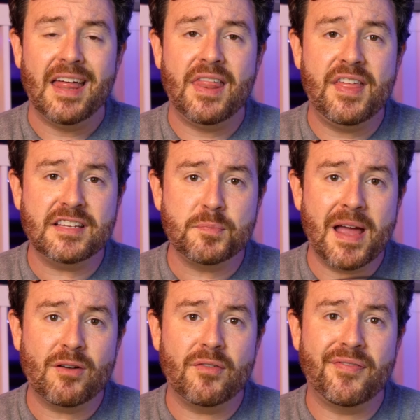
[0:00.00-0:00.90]
this
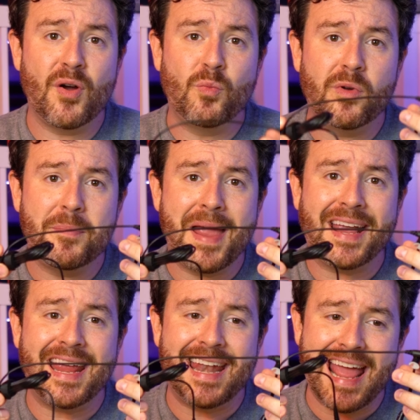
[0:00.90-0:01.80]
microphone would
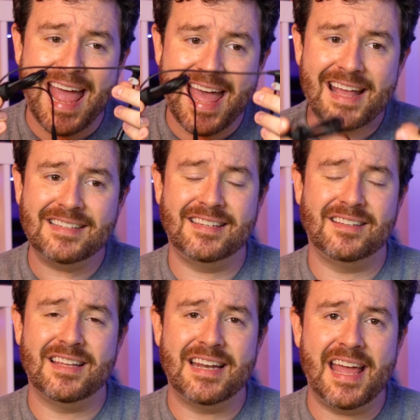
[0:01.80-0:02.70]
make an
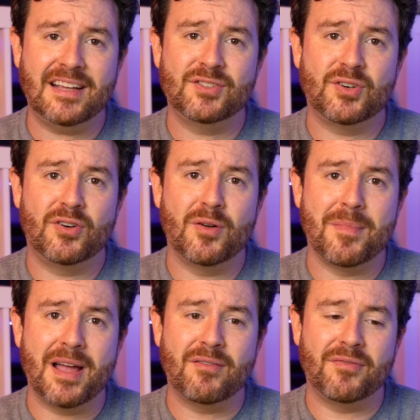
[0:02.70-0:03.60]
excellent external
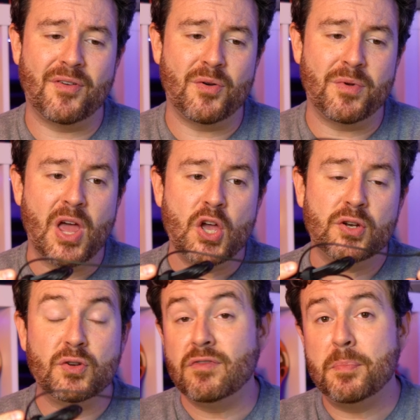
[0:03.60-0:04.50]
microphone
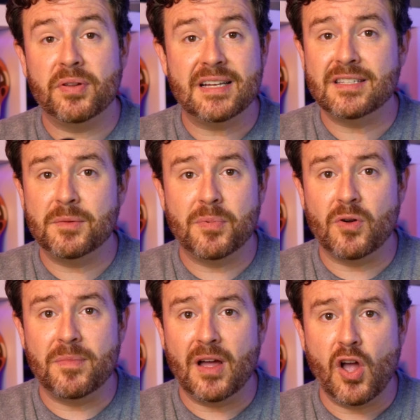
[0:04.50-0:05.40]
to replace the
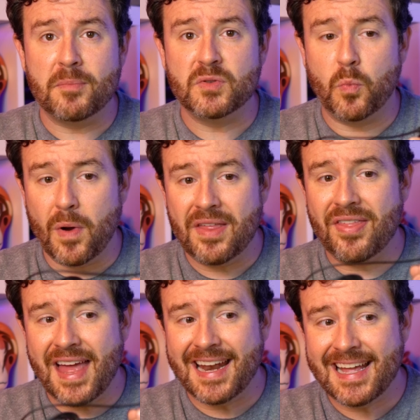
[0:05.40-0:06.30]
boom that comes
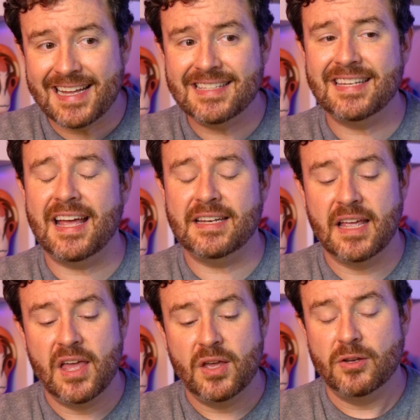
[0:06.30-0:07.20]
with that headset,
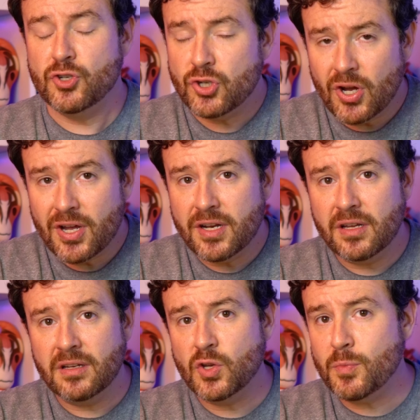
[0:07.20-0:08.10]

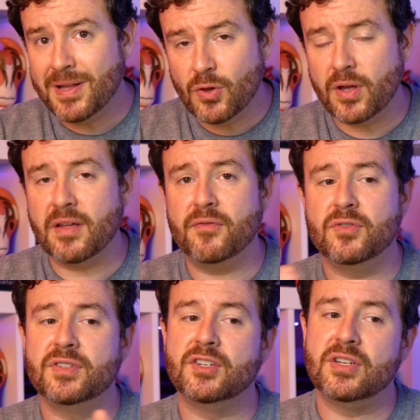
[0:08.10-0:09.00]
should you be looking
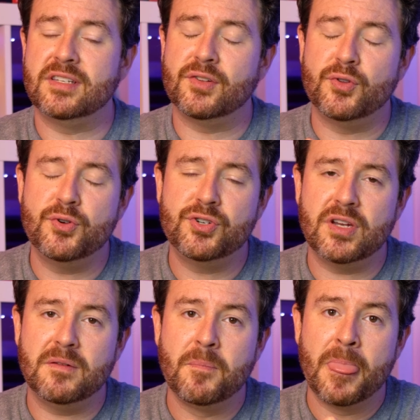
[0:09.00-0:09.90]
for such a
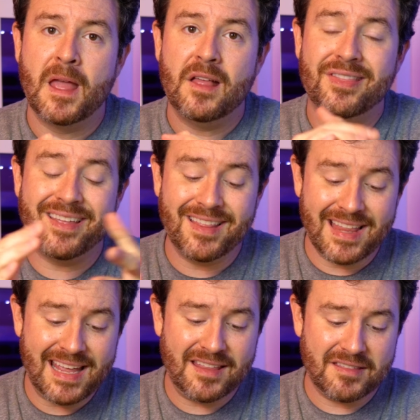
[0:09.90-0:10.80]
solution. The
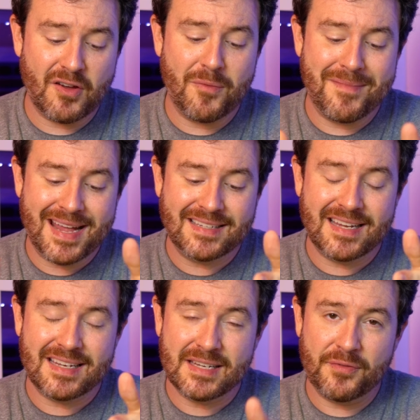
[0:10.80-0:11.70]
link, though, makes
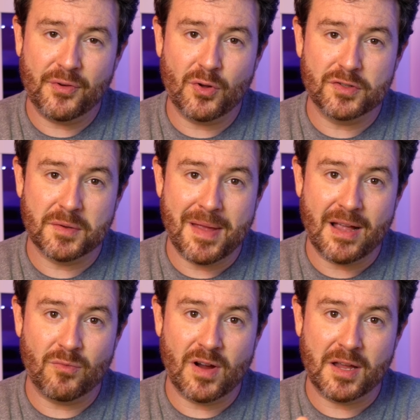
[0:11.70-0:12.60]
it difficult to
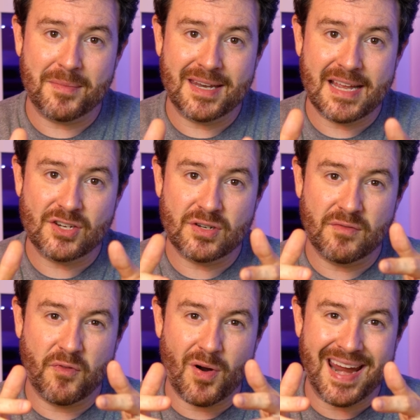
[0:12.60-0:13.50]
make a
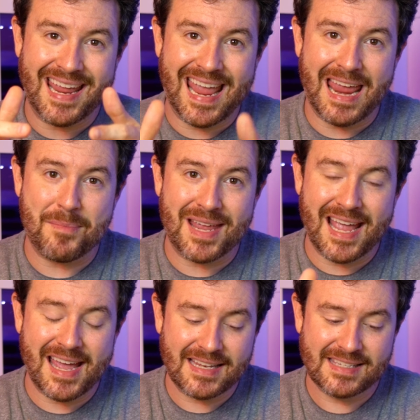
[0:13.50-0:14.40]
recommendation for a gaming
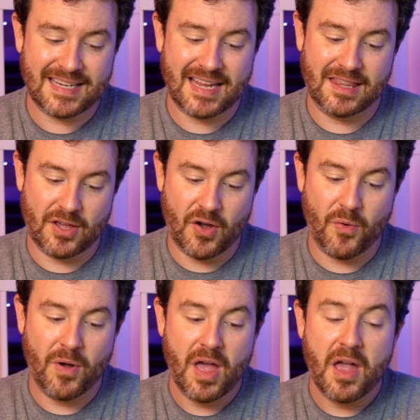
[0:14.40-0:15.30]
headset, though.